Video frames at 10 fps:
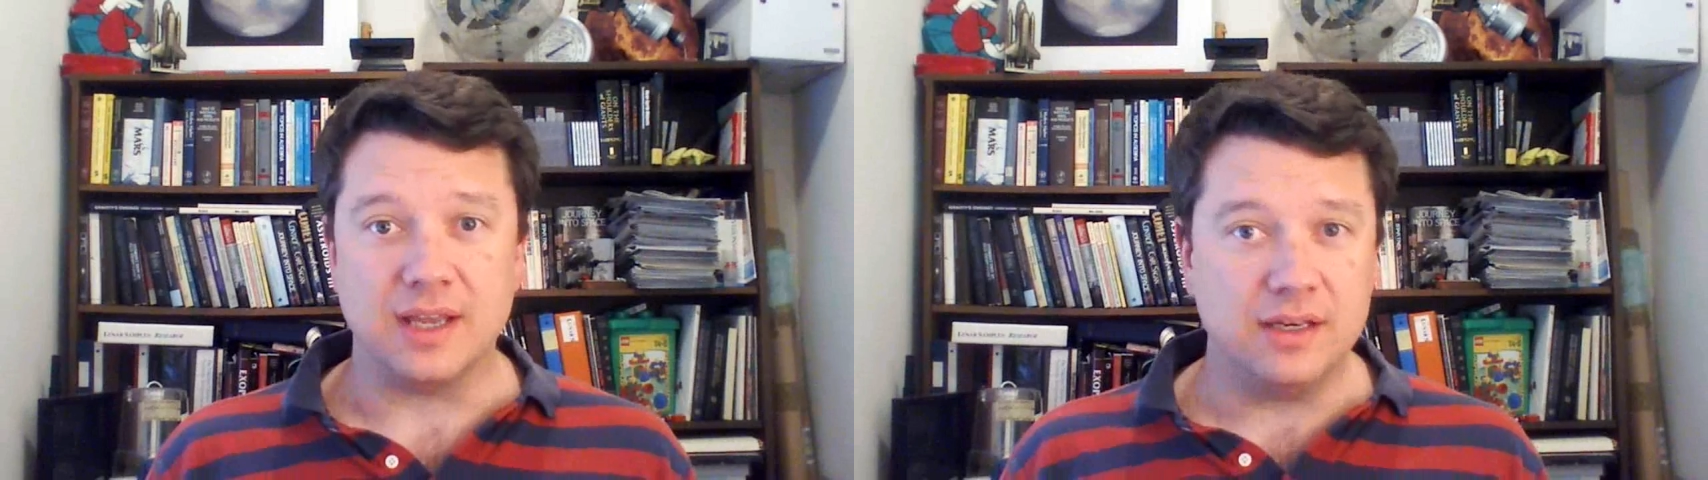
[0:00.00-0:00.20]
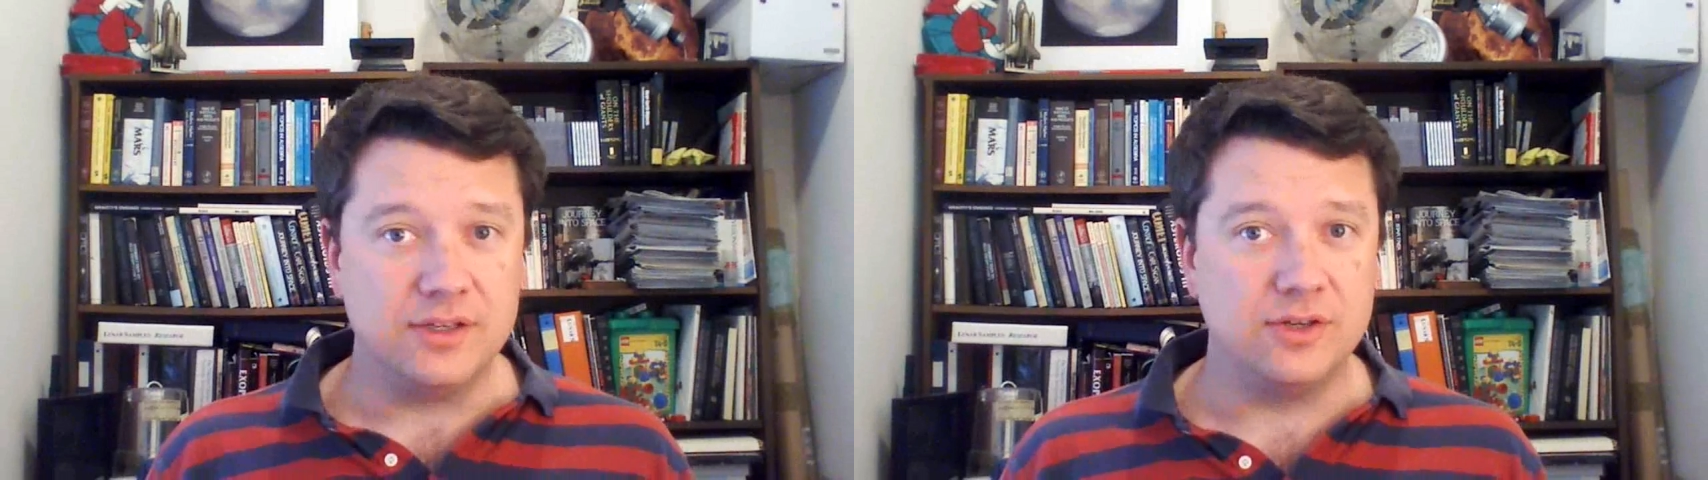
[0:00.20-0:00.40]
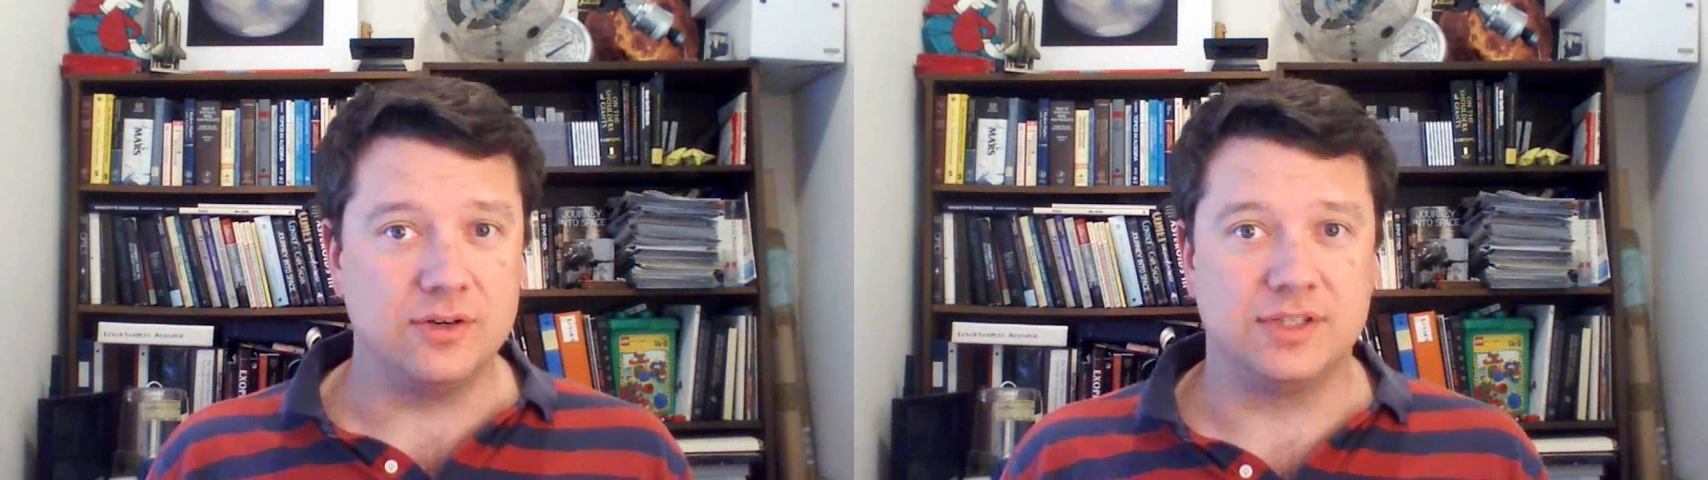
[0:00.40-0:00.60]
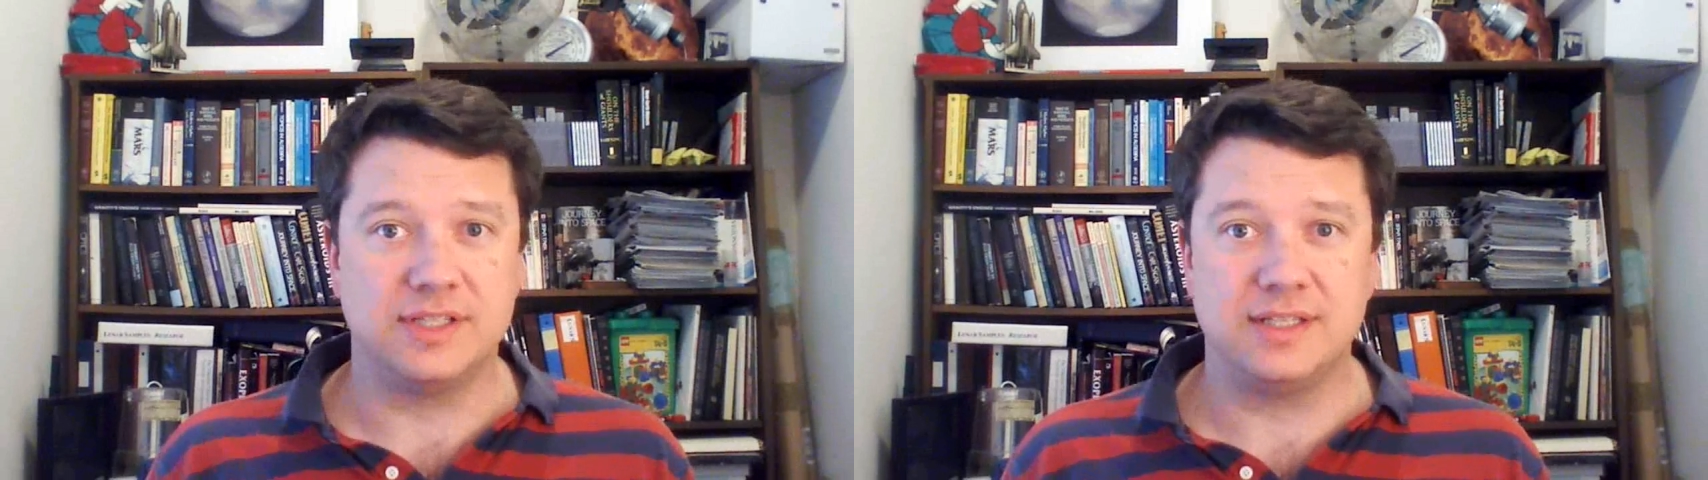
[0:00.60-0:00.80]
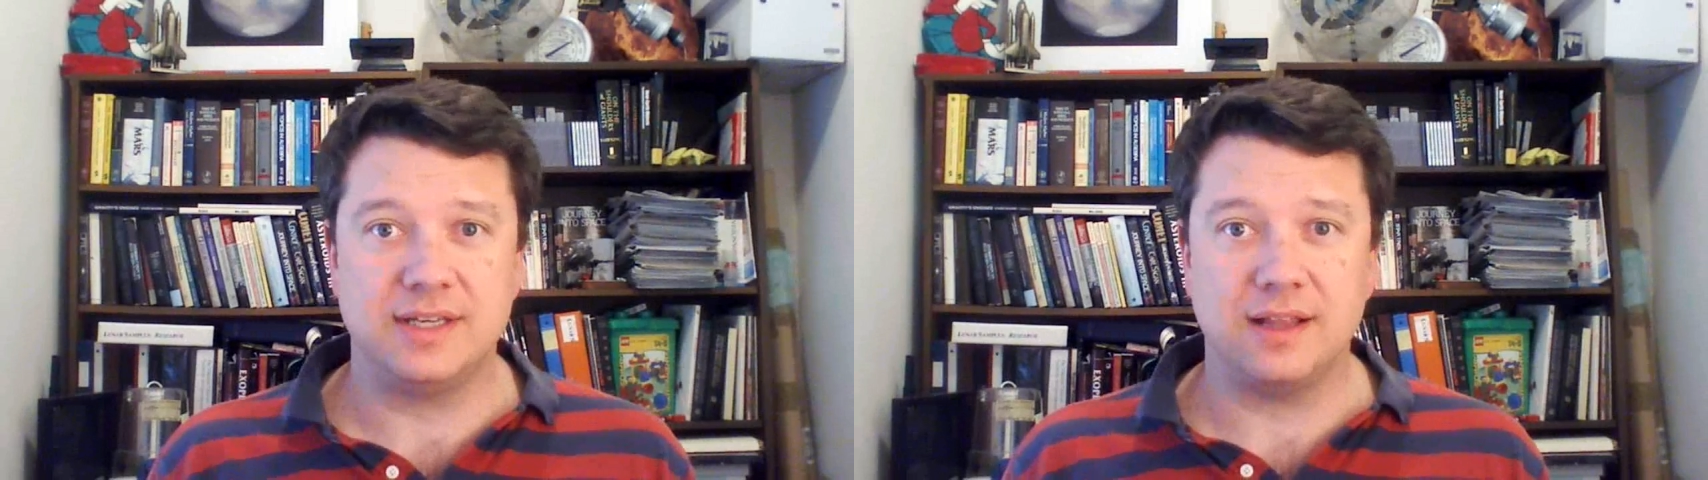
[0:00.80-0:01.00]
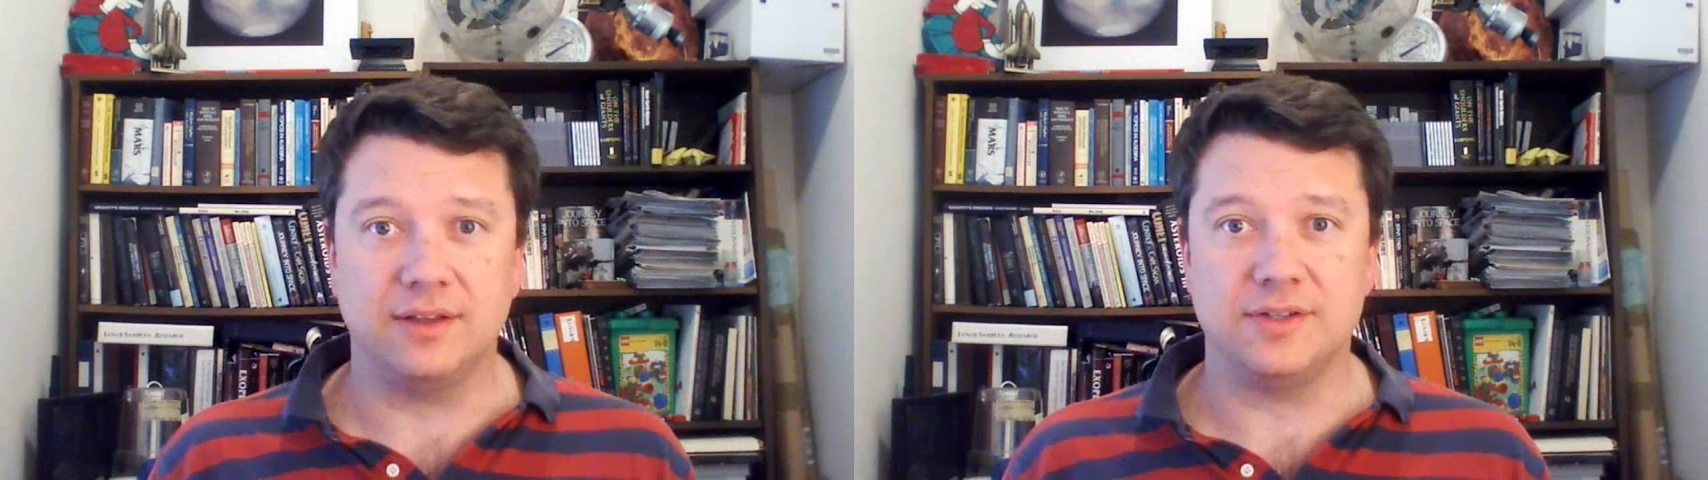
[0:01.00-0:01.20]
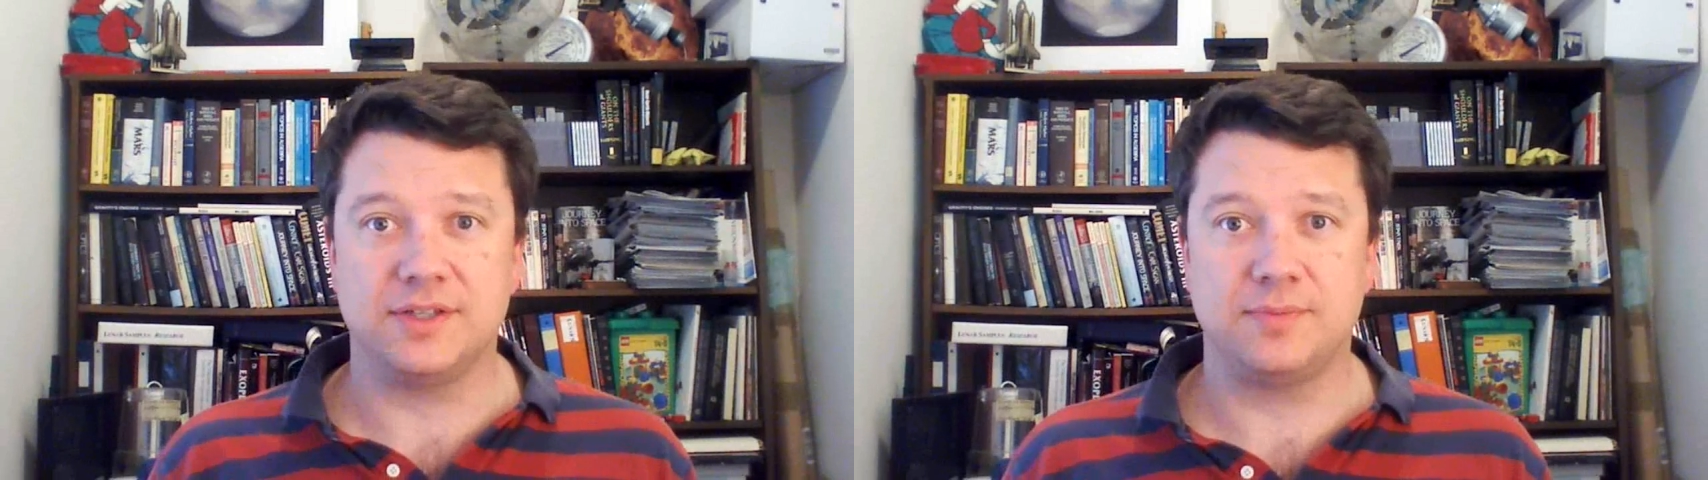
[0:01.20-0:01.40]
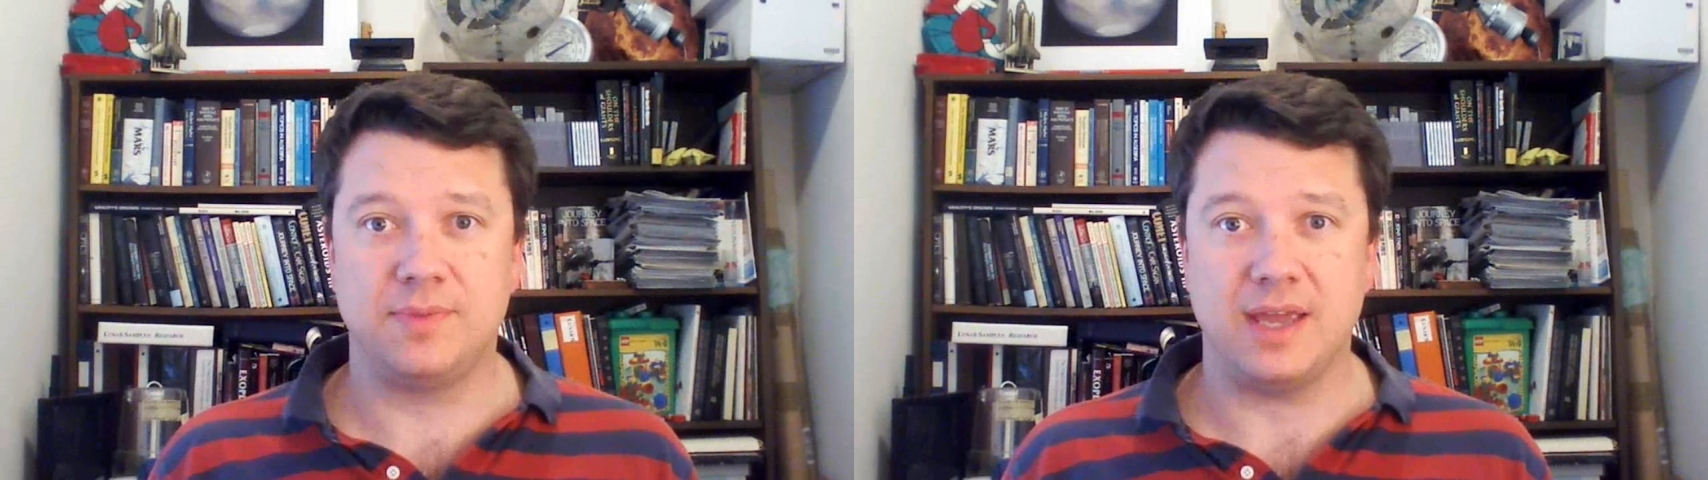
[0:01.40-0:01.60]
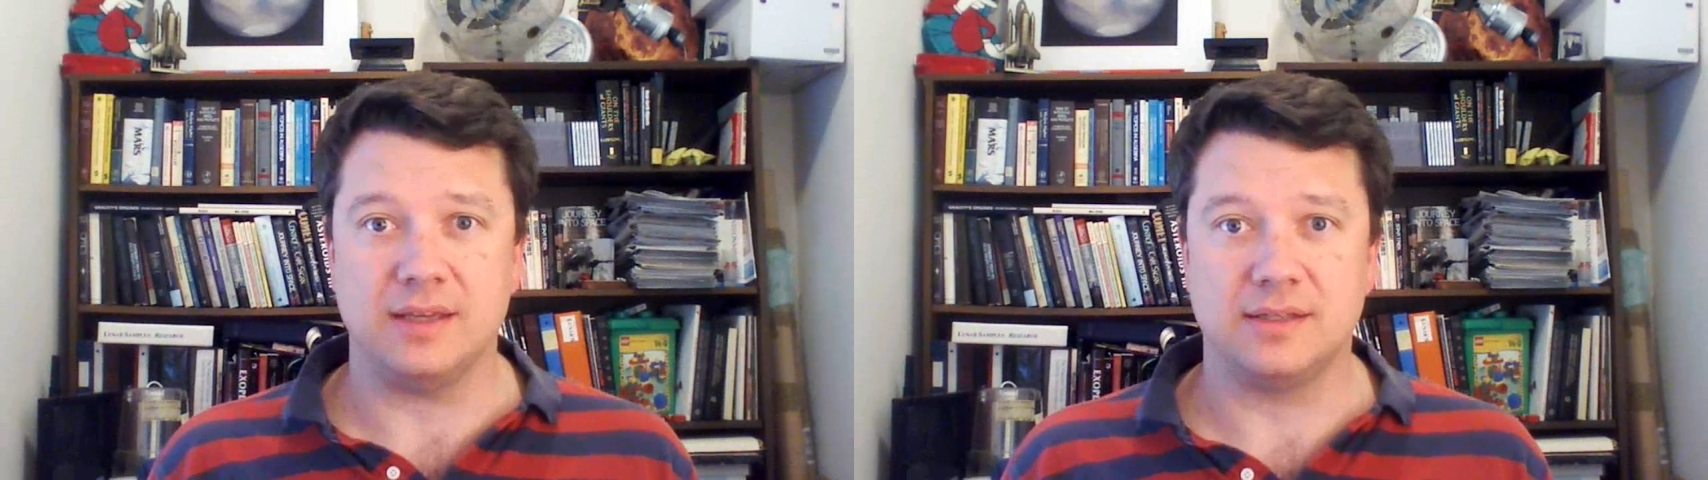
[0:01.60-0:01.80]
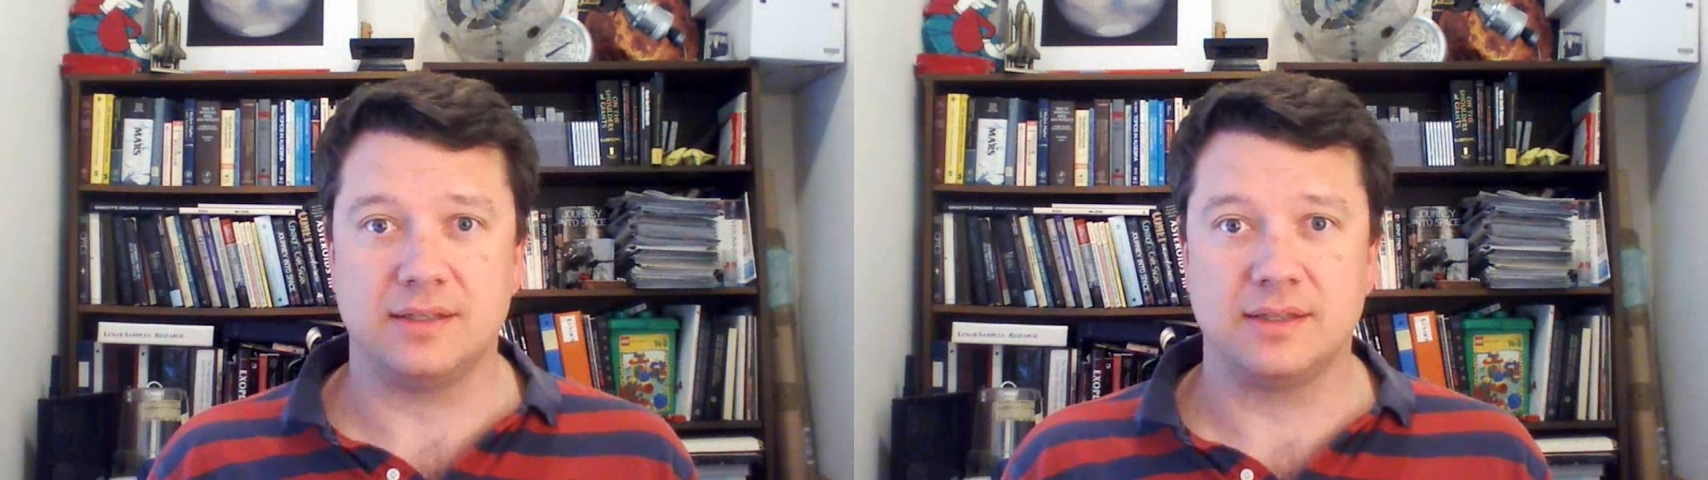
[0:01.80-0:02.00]
interstellar
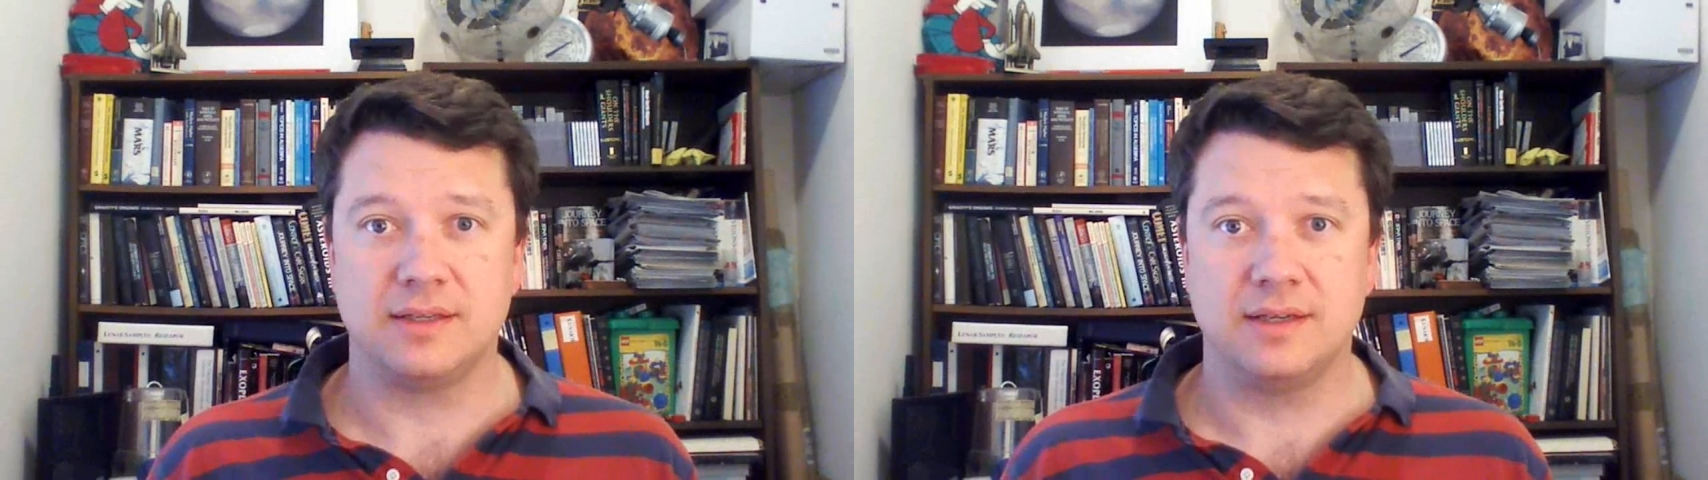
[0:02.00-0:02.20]
space?